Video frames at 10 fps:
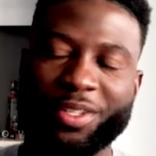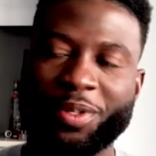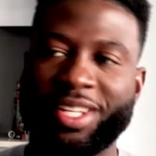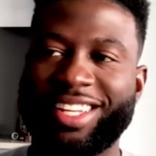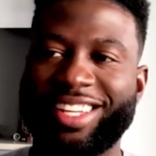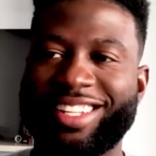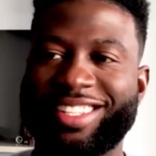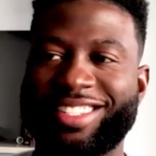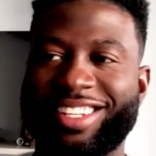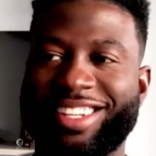So
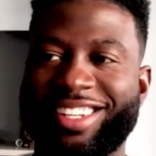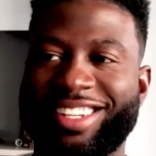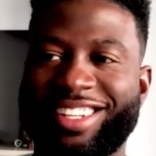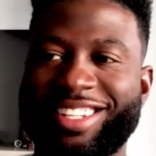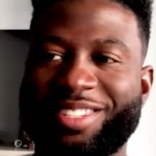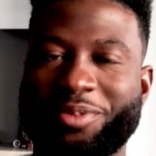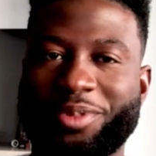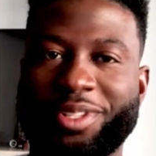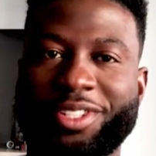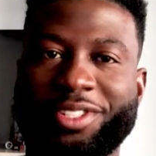it's uh it's
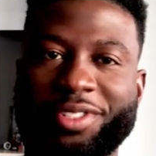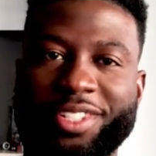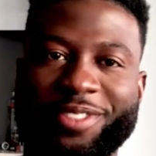really a treat.